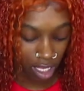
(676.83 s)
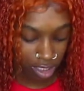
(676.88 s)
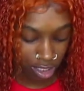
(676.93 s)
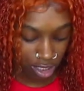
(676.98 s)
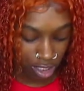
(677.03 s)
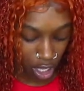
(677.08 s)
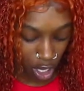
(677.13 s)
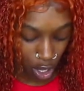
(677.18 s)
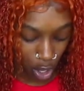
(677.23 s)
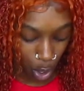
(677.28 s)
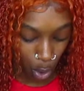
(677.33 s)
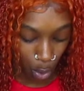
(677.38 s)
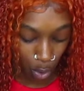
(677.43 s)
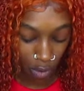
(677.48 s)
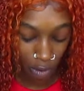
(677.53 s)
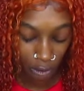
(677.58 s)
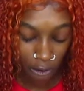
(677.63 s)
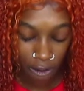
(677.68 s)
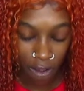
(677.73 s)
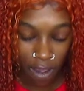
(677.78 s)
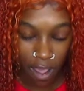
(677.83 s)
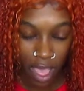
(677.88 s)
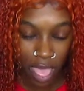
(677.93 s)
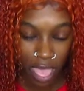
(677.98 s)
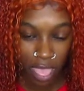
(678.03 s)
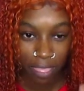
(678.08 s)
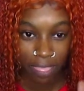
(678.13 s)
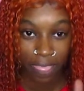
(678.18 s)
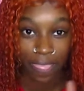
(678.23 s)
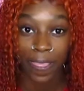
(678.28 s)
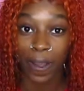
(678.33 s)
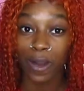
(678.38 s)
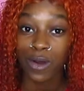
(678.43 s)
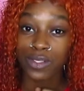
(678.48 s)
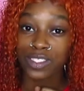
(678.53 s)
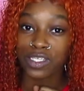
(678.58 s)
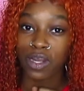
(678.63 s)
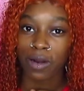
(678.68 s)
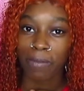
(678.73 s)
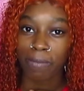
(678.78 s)
So
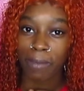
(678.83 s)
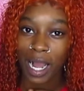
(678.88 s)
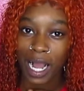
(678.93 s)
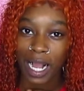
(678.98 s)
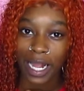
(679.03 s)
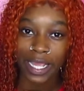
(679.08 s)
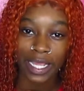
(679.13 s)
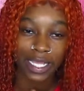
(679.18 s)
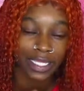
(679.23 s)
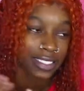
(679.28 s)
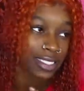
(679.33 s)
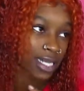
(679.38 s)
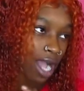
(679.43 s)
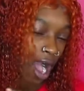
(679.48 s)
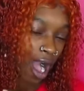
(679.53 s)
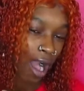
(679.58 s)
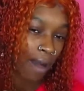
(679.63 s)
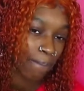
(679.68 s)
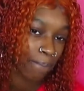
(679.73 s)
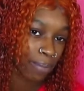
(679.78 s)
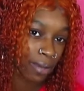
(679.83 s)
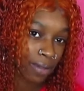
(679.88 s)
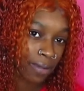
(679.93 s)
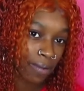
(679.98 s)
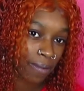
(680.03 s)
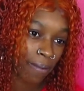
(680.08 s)
those are my top